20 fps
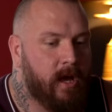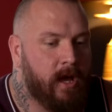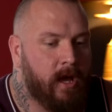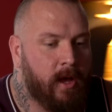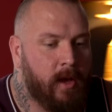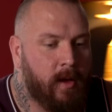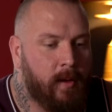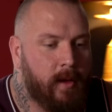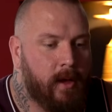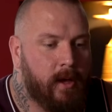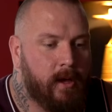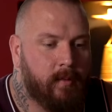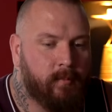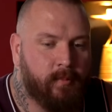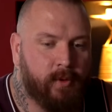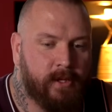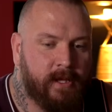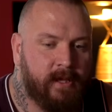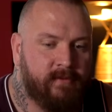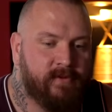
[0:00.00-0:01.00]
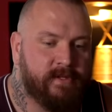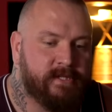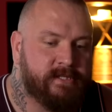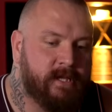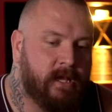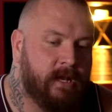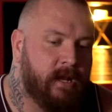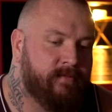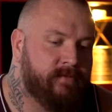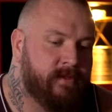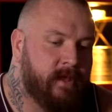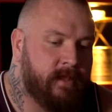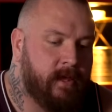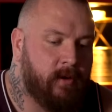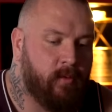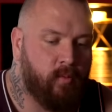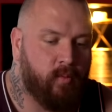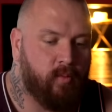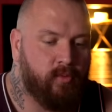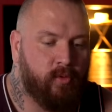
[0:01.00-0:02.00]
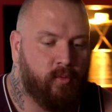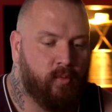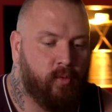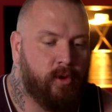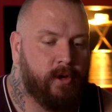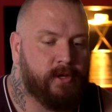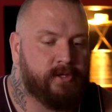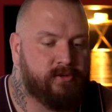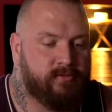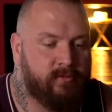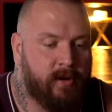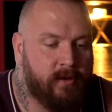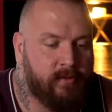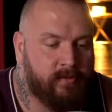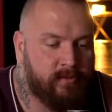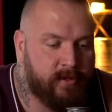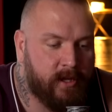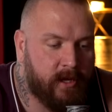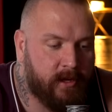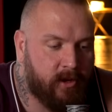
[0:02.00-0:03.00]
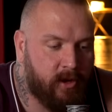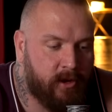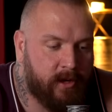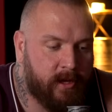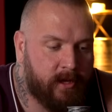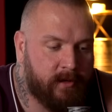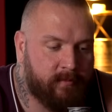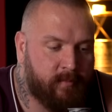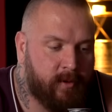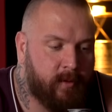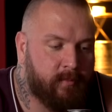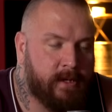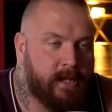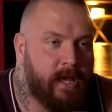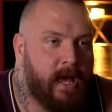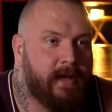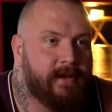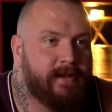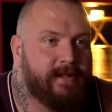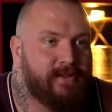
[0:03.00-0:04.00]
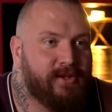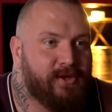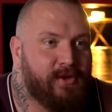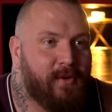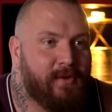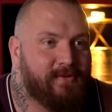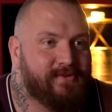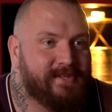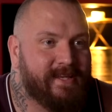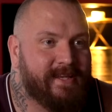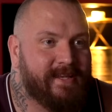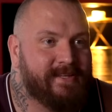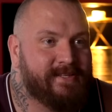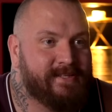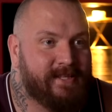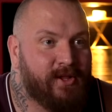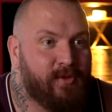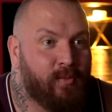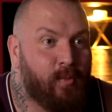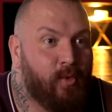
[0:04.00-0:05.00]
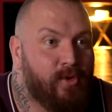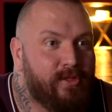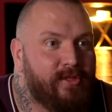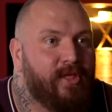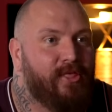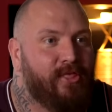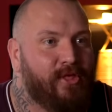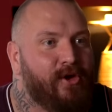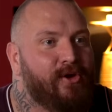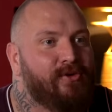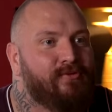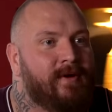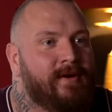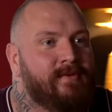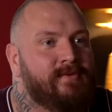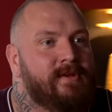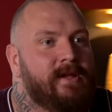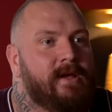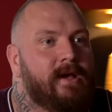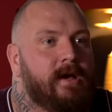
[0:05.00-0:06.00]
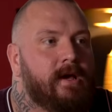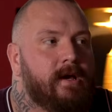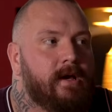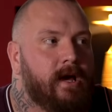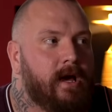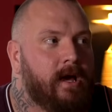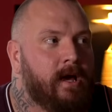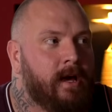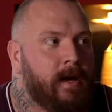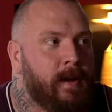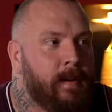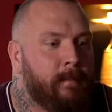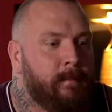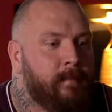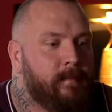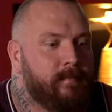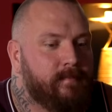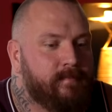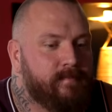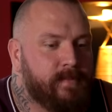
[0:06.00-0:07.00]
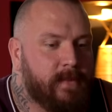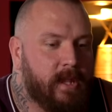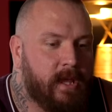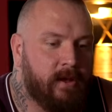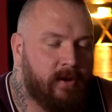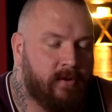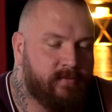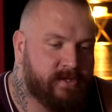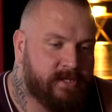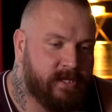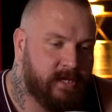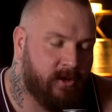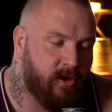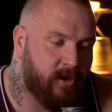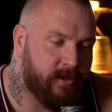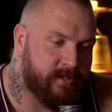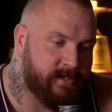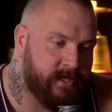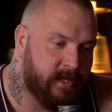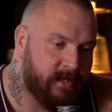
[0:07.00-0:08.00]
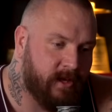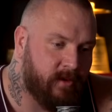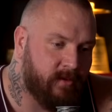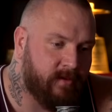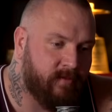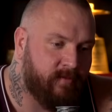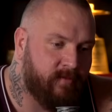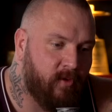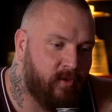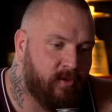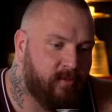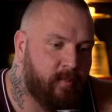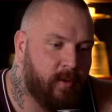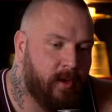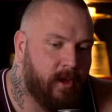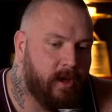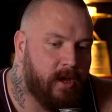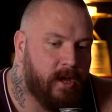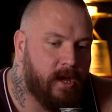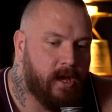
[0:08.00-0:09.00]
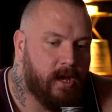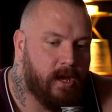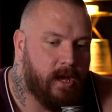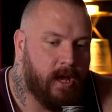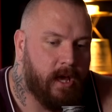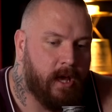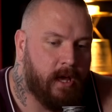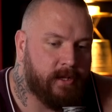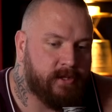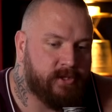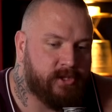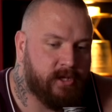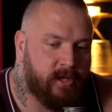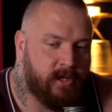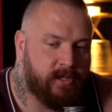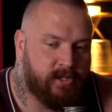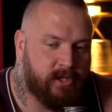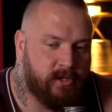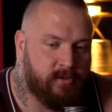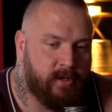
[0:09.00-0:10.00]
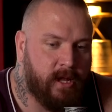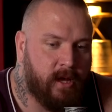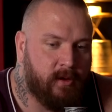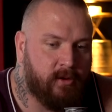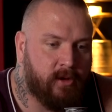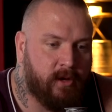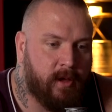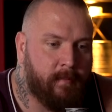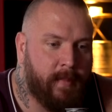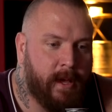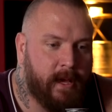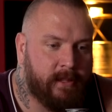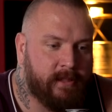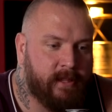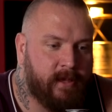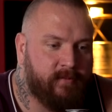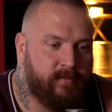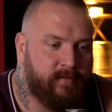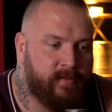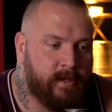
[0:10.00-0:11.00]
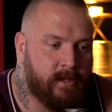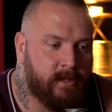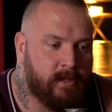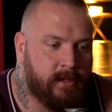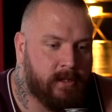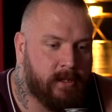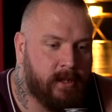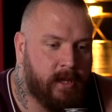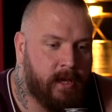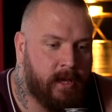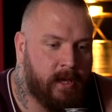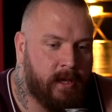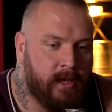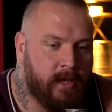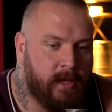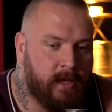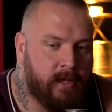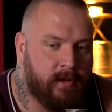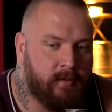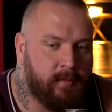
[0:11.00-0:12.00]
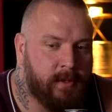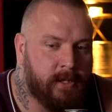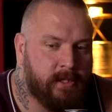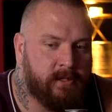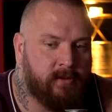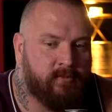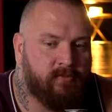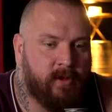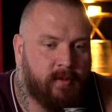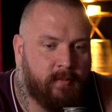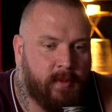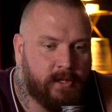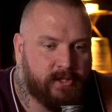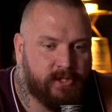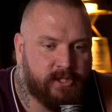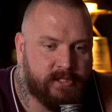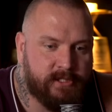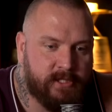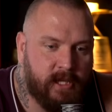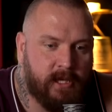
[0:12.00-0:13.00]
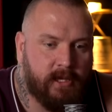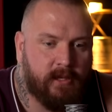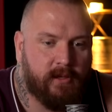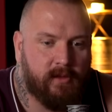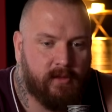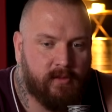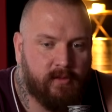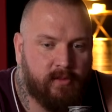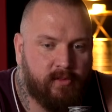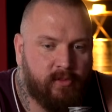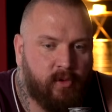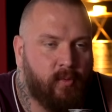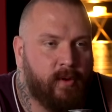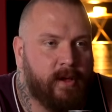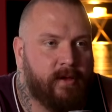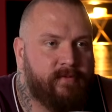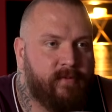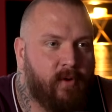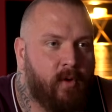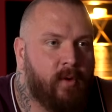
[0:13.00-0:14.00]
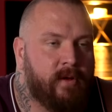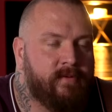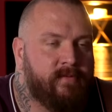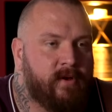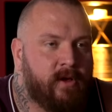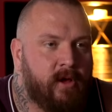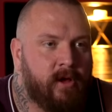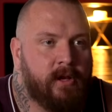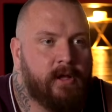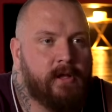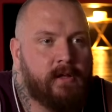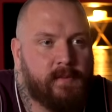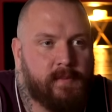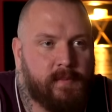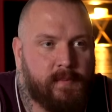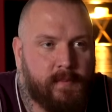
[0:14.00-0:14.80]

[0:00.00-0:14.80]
But even still, after that, the worst round that Conor had probably had in the UFC, he still won the 3rd round, and obviously he got the takedown in the 4th. But do you now, looking back at that, feel an immediate rematch is like the way forward for Conor?